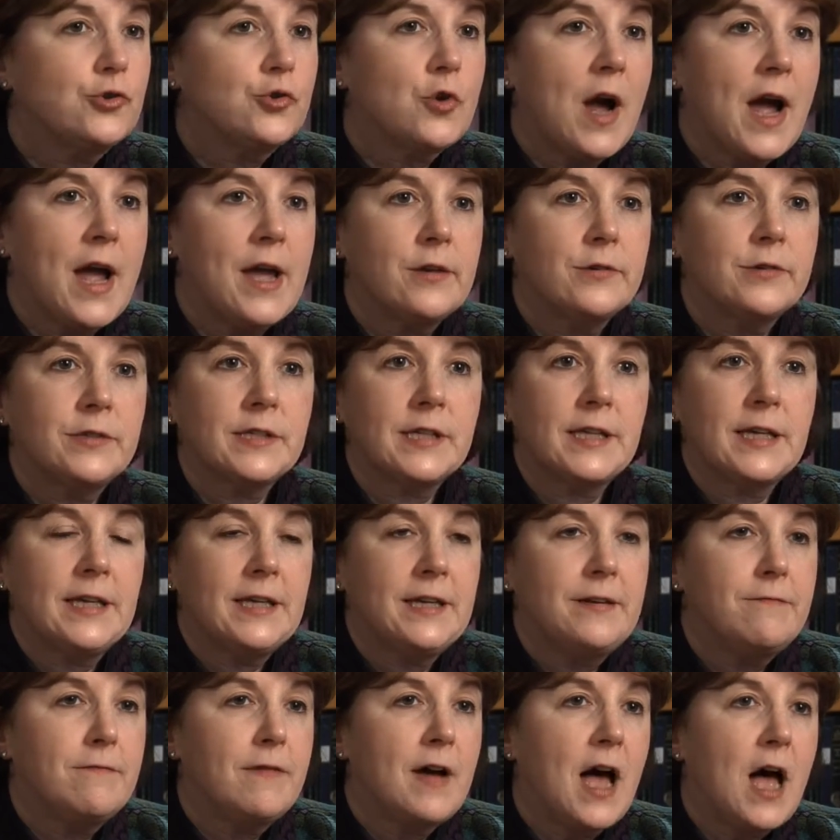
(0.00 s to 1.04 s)
trials can
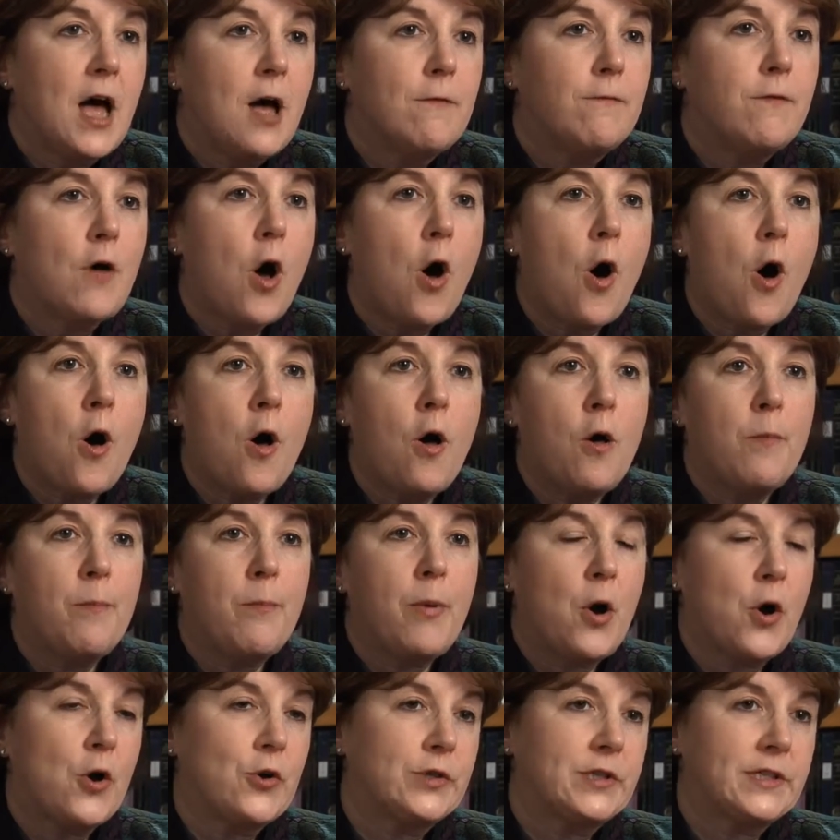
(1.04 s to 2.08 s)
involve all
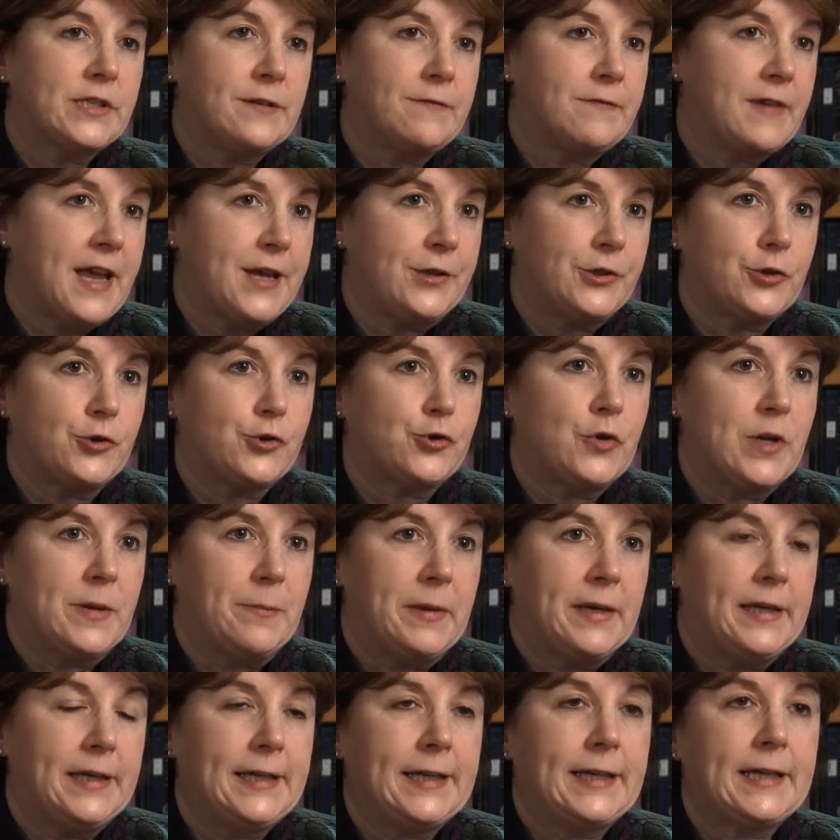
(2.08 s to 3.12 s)
parts of cancer
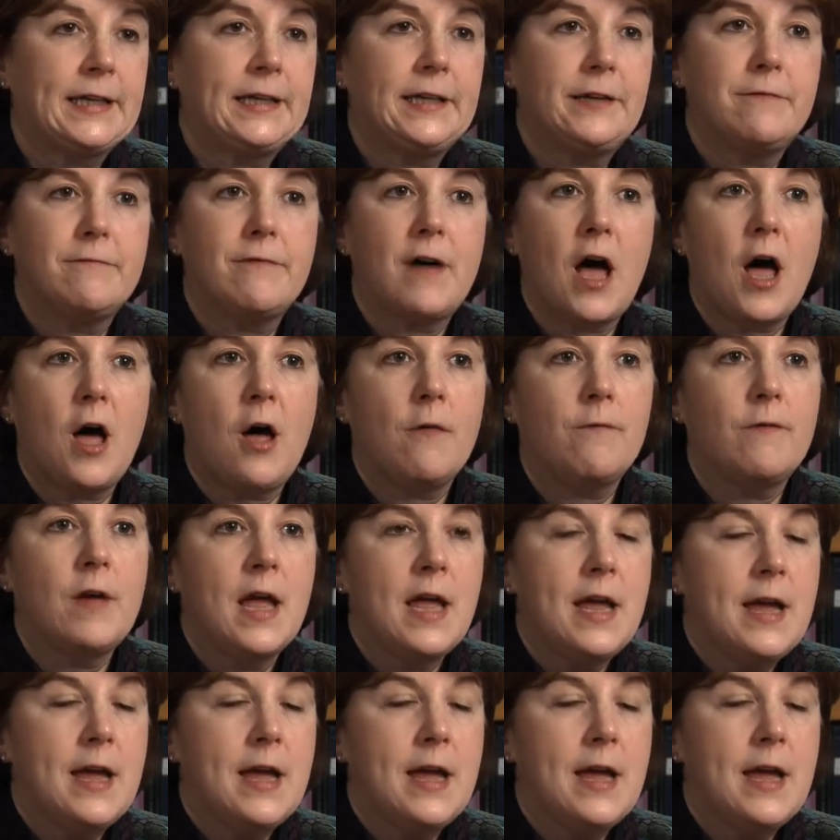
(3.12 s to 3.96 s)
treatment. It can involve